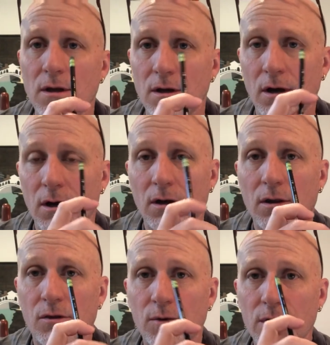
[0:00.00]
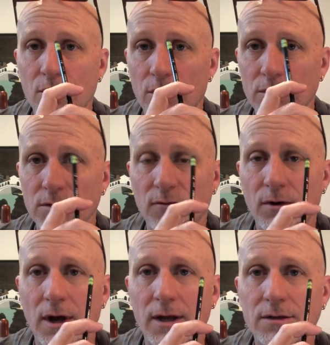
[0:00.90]
3/4 of
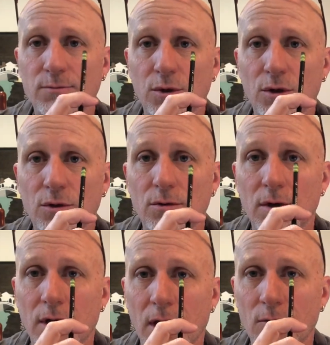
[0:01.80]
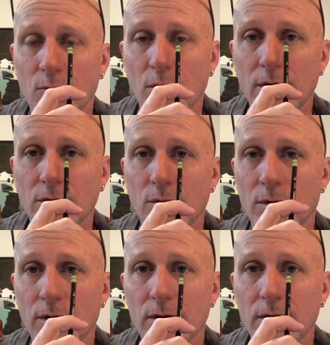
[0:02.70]
her eye is blue and 1/4